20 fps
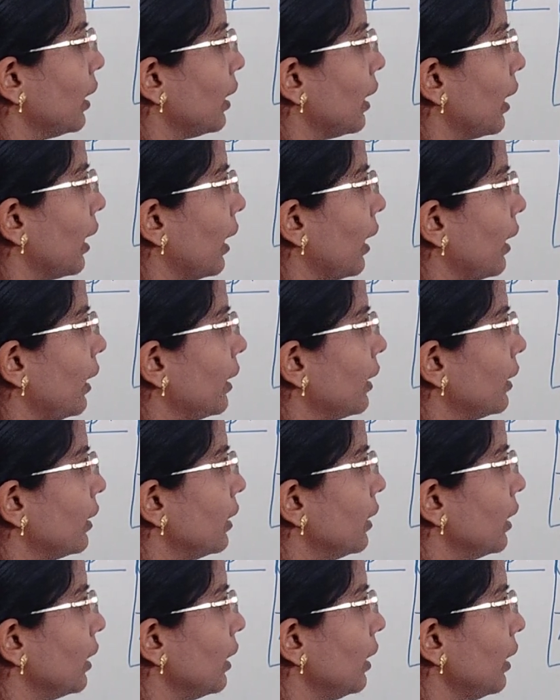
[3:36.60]

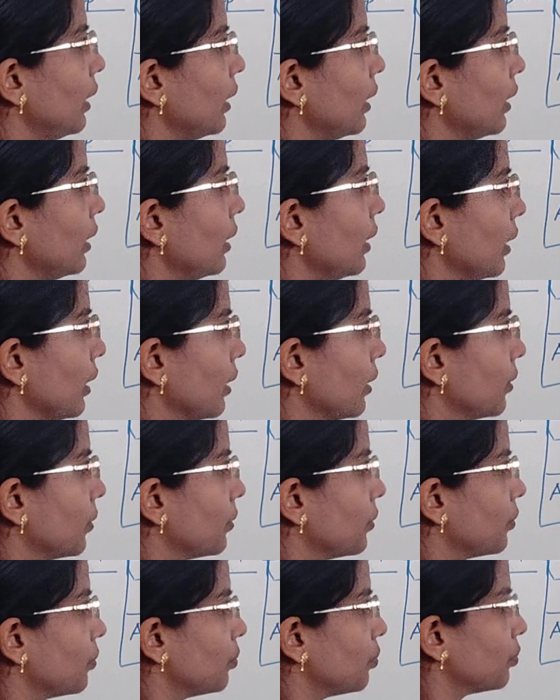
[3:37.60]
A, D,
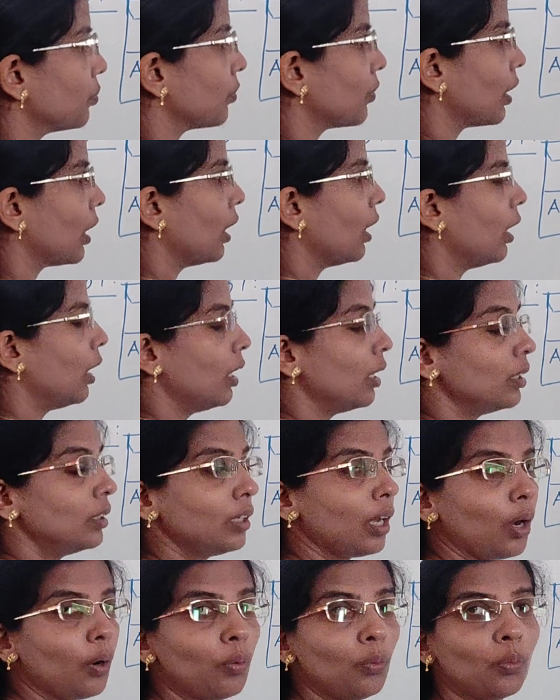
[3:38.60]
E.
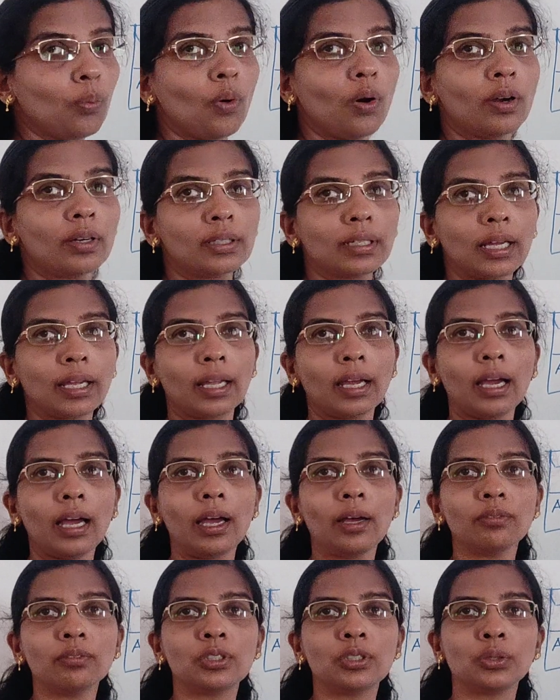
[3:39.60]
Now what I
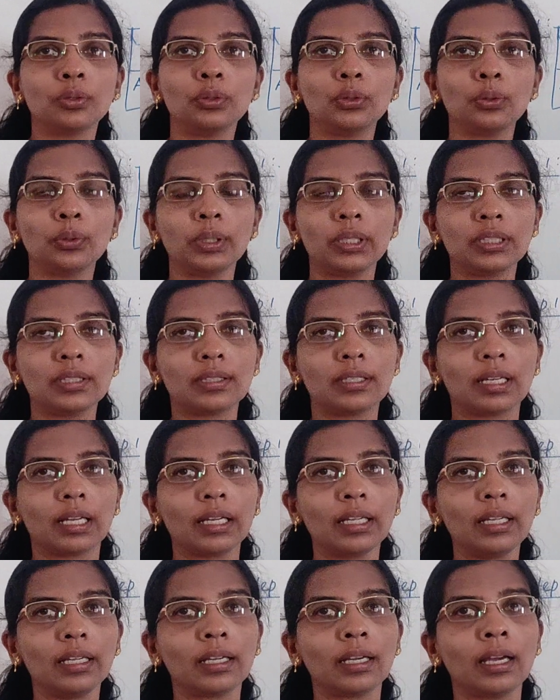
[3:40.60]
have to do is
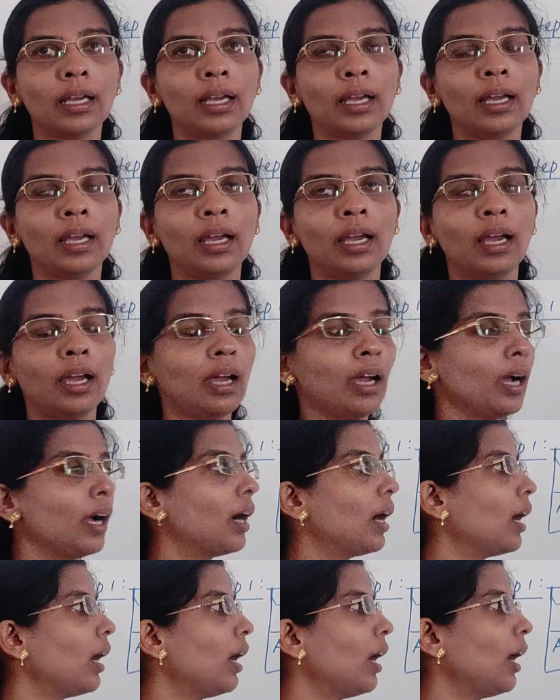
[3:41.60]
like,
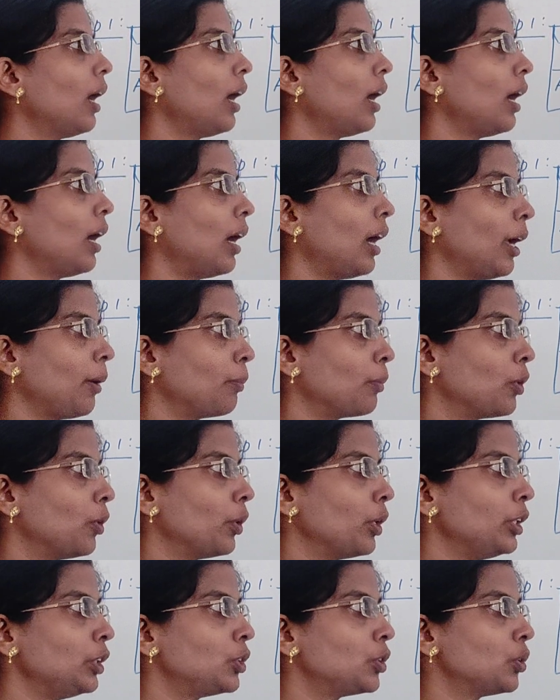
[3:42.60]
I am
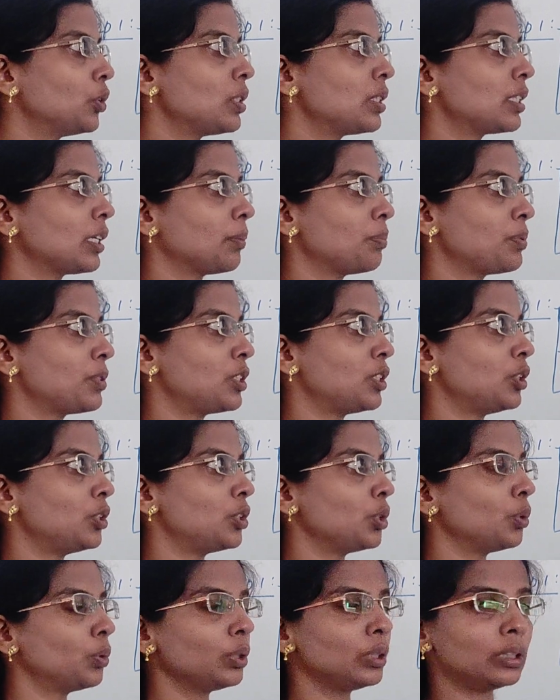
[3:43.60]
going to
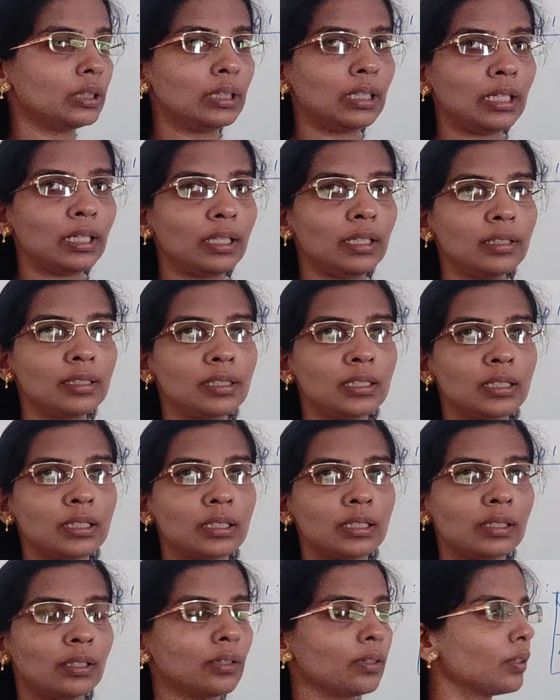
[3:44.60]
substitute
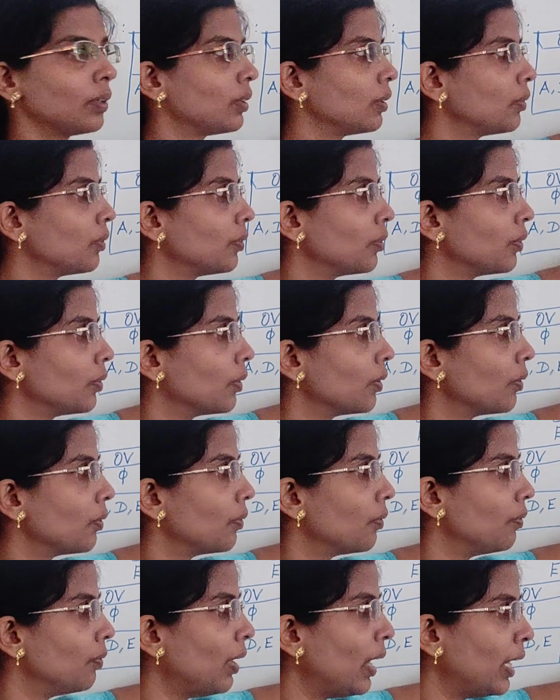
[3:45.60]
these
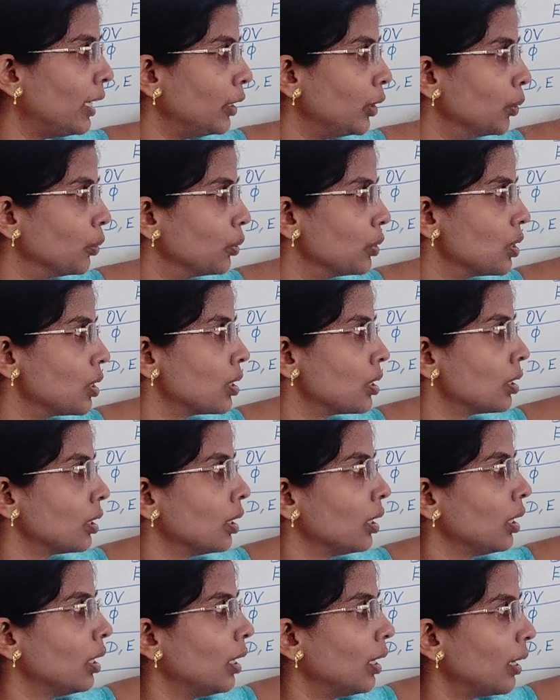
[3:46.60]

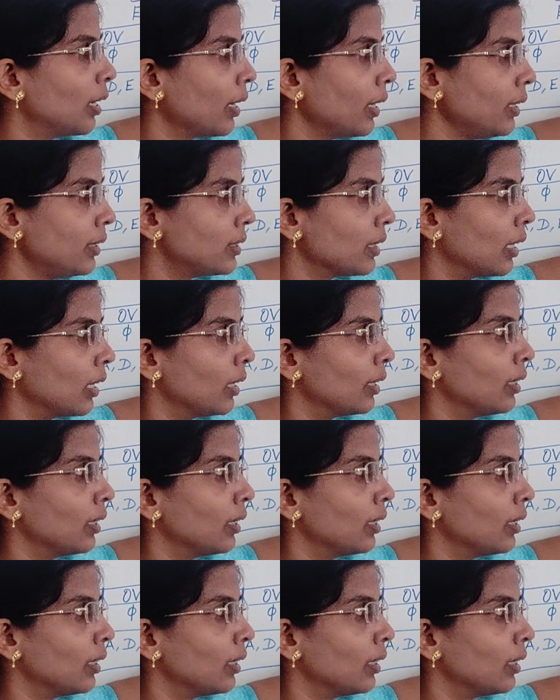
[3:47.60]
values. Right?